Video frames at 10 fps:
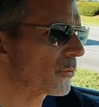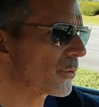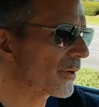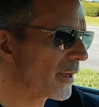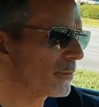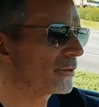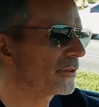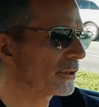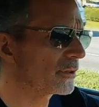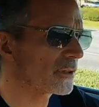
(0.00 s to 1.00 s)
we're able
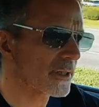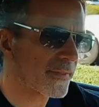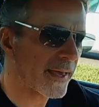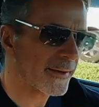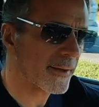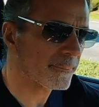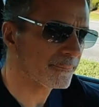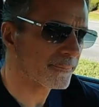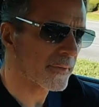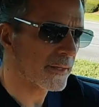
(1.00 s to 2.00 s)
to look that up
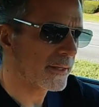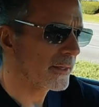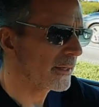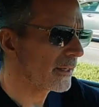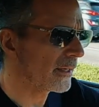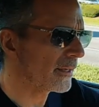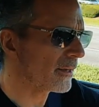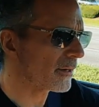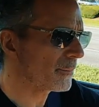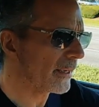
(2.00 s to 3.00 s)
in
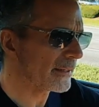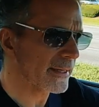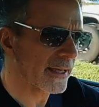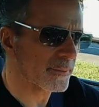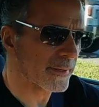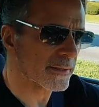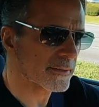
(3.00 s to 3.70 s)
our paint database.